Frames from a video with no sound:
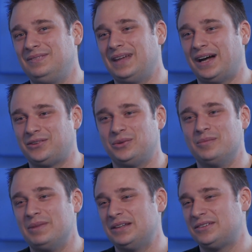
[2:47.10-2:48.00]
that's
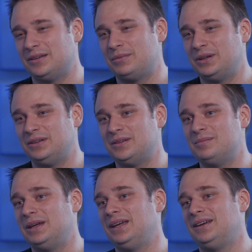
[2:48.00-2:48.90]
what meant something to
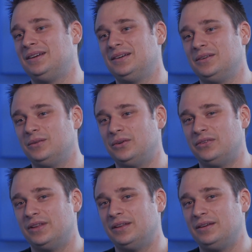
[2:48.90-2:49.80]
me,
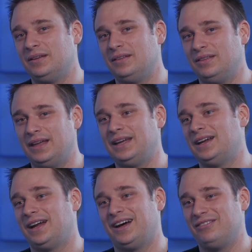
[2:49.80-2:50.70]
was that they
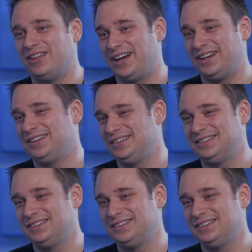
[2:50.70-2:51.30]
could have that.